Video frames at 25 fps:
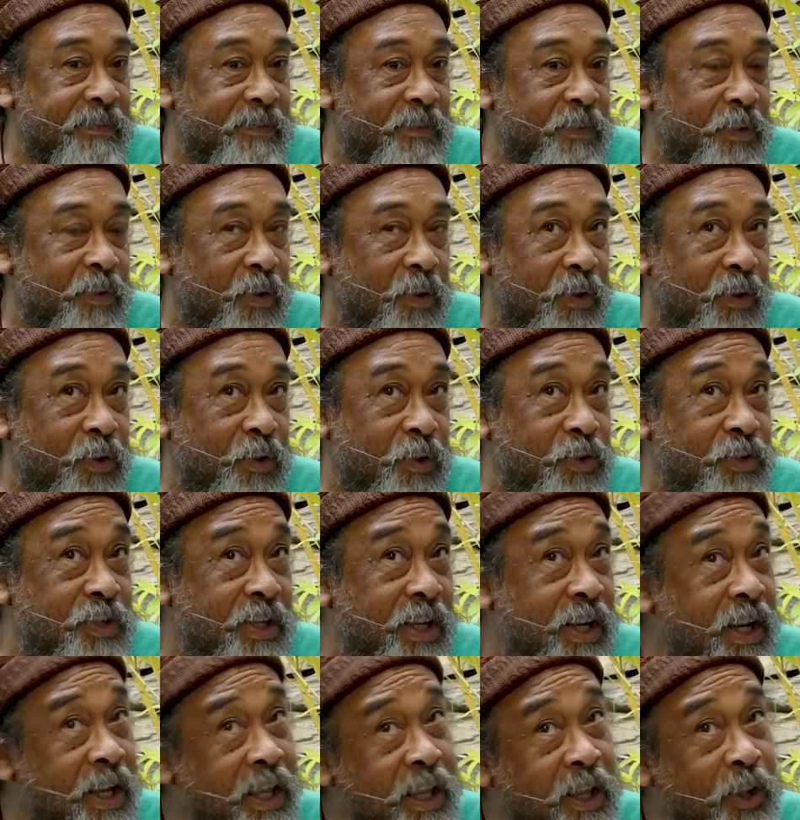No, could you say
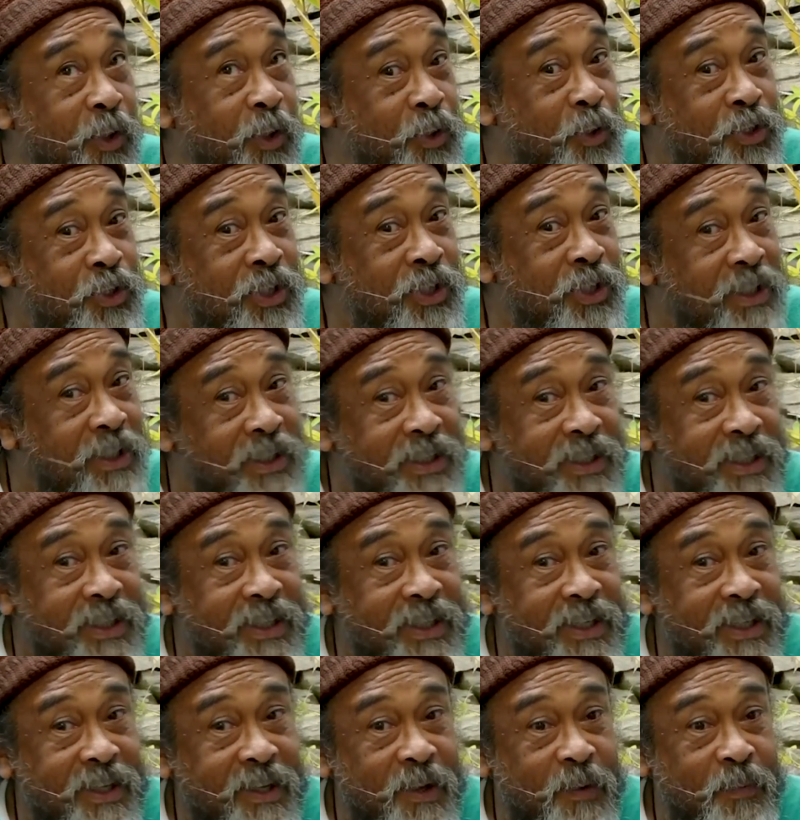that again, Guruji?
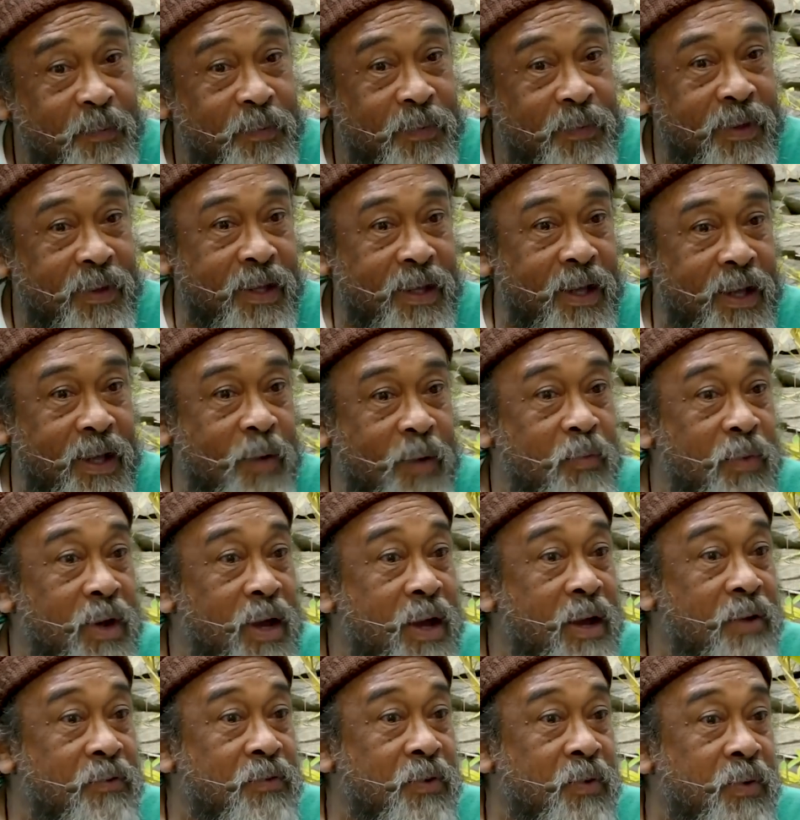I'm
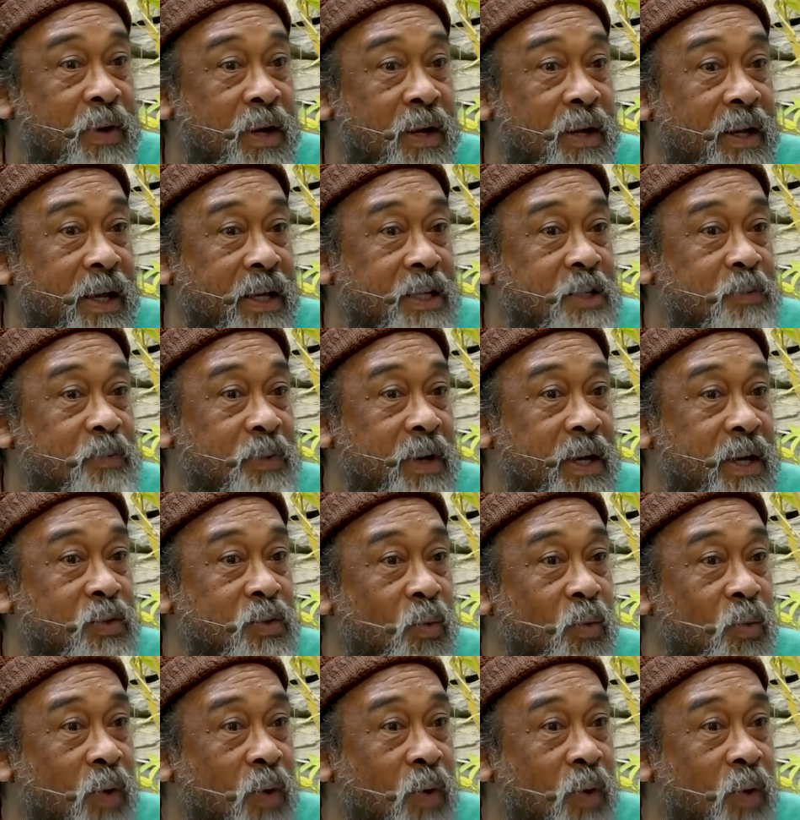everywhere like space.